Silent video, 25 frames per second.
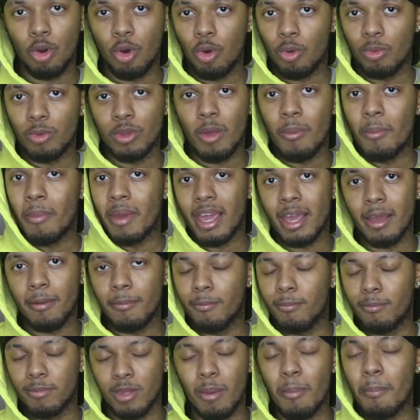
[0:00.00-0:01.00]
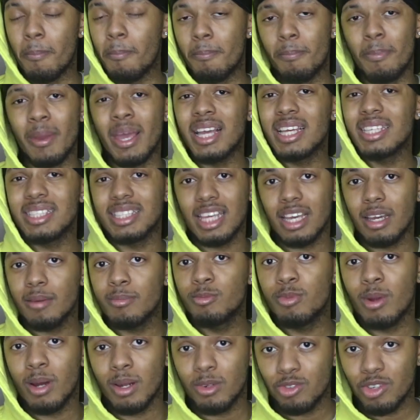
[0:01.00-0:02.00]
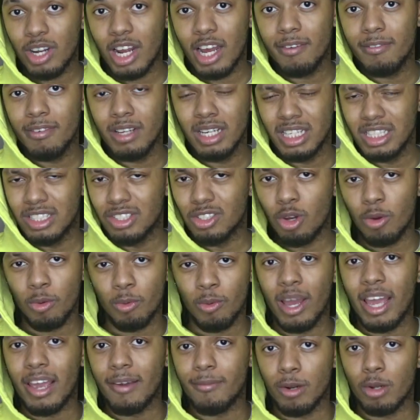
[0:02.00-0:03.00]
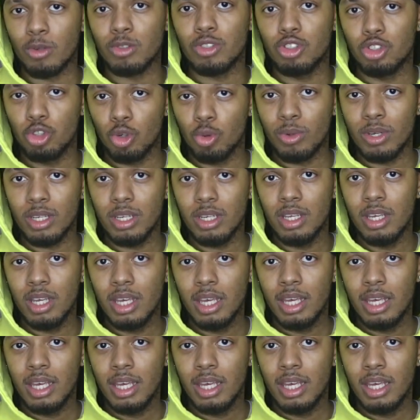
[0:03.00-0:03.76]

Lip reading: the biggest thing about driving is knowing what everyone else is doing.